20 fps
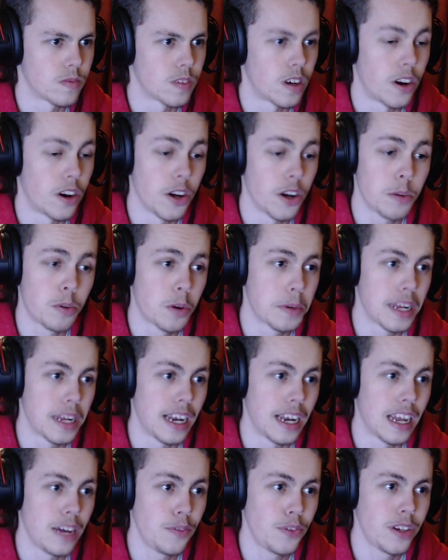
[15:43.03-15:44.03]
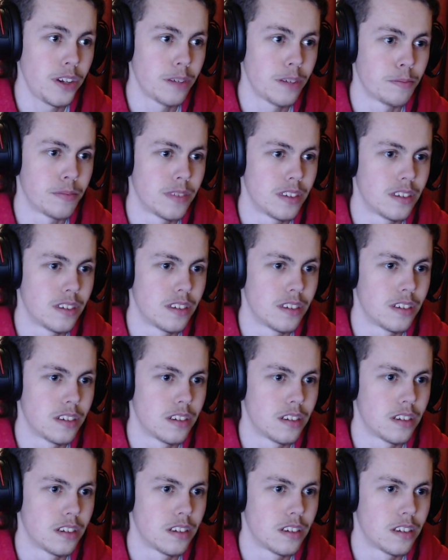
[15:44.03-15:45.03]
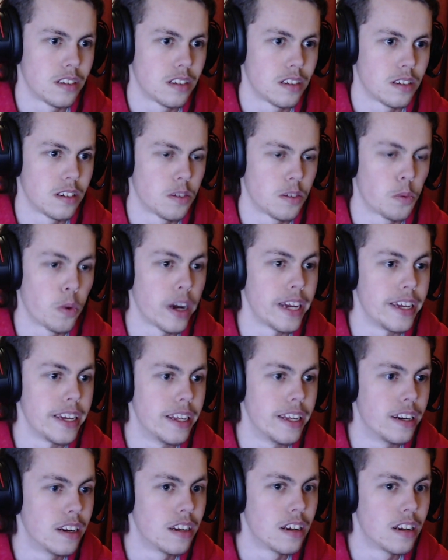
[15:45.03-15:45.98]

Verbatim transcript: I'd have probably left him. Wait.